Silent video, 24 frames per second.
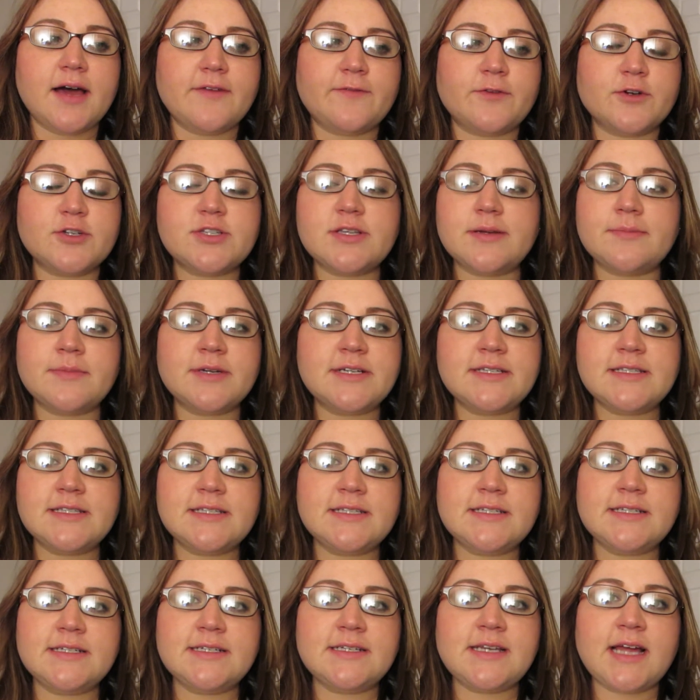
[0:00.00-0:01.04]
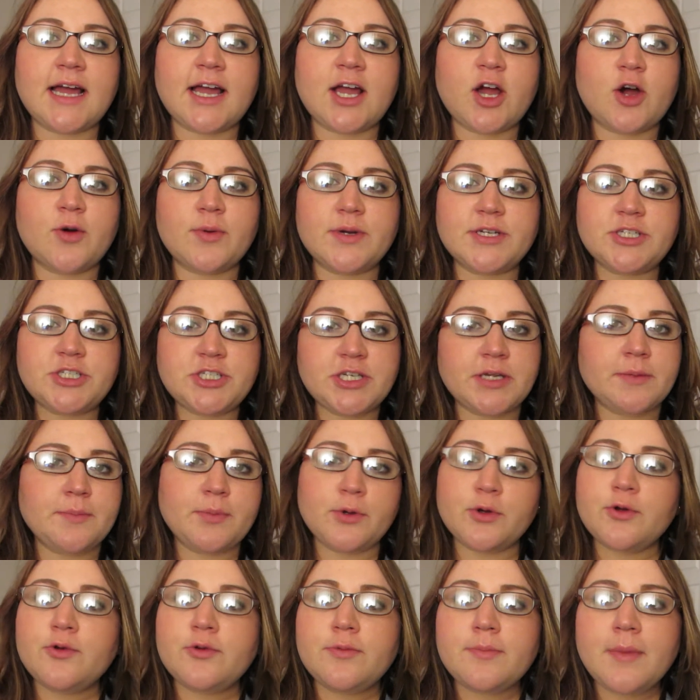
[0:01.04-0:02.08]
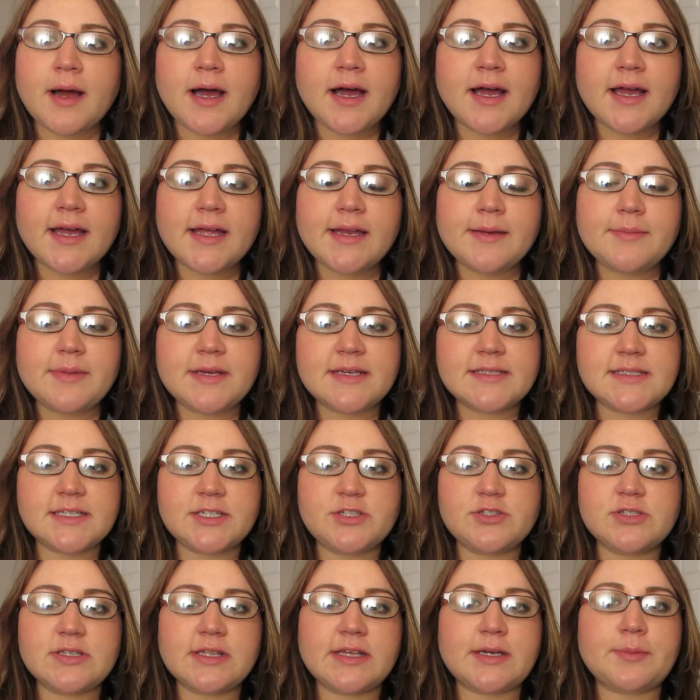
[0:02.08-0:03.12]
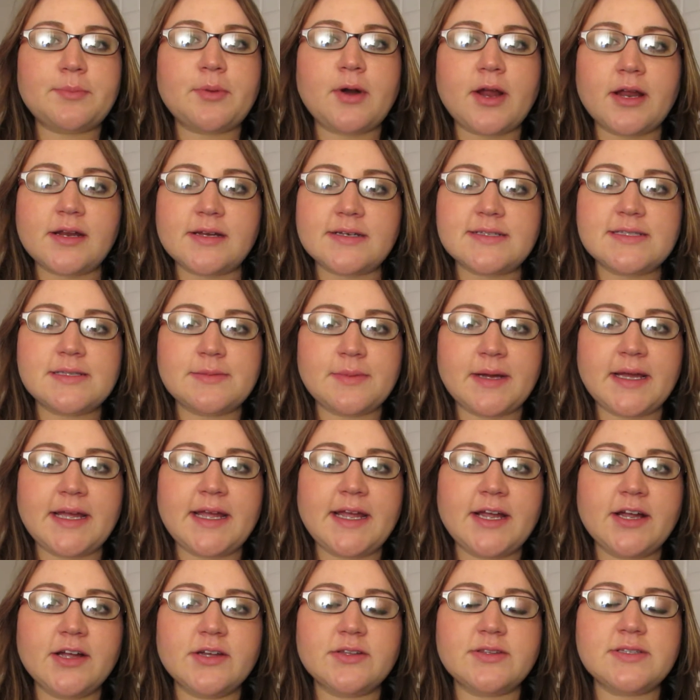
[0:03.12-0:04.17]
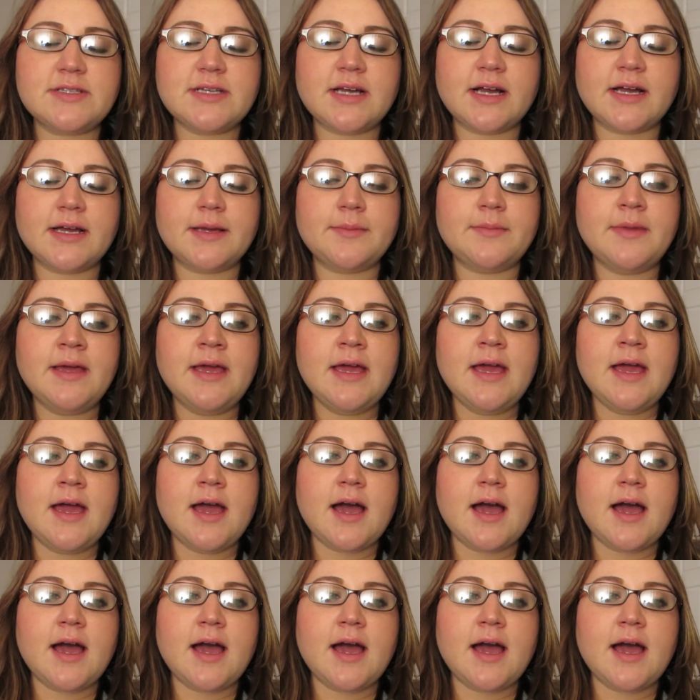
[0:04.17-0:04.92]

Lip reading: for some reason I always shampooed mine because I used a lot of products in my hair at the time.